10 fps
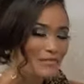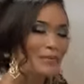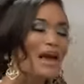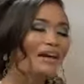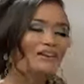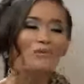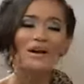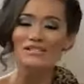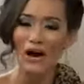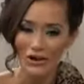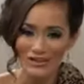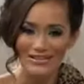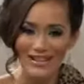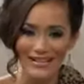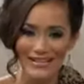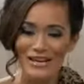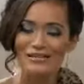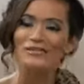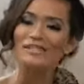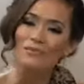But we actually went on set
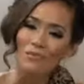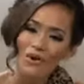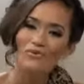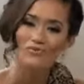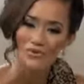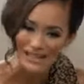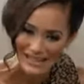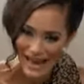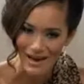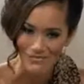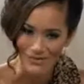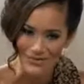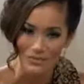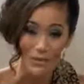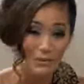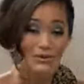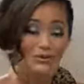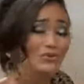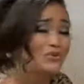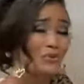to see what really happens when one
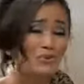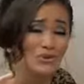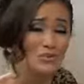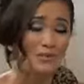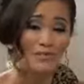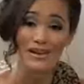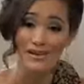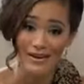shoots gorgeous women